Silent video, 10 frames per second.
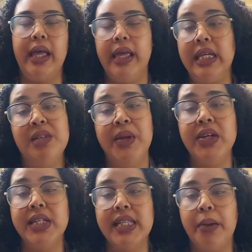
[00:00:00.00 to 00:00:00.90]

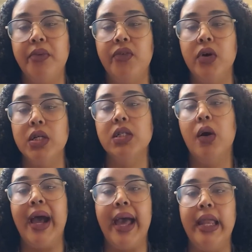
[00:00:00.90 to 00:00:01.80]
experienced that before, so
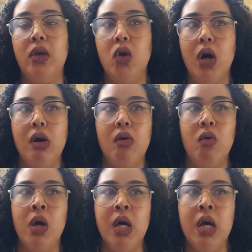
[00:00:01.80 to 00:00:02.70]
I had
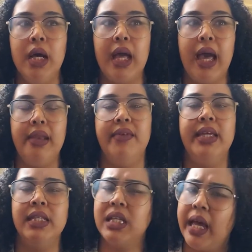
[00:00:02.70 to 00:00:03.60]
no kind of
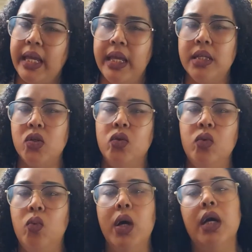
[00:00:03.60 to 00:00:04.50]
insight
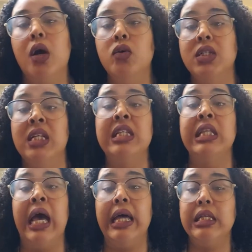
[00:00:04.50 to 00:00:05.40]
into what goes into
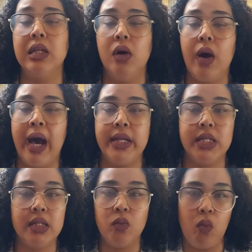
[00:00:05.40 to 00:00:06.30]
that. So I
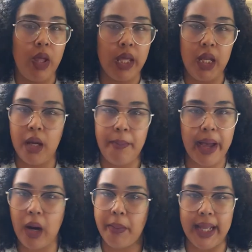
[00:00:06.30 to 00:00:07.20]
just went
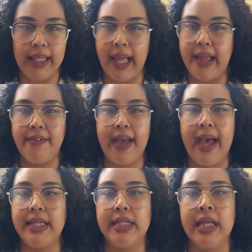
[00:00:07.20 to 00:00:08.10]
about my life
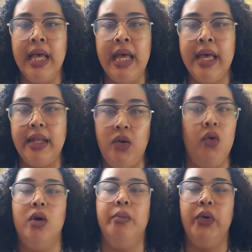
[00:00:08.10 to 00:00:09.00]
as
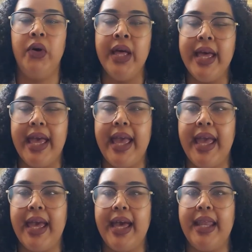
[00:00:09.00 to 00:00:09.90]
normal,
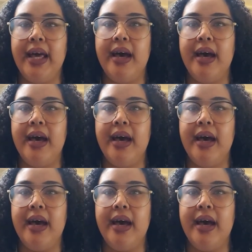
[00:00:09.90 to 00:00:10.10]
and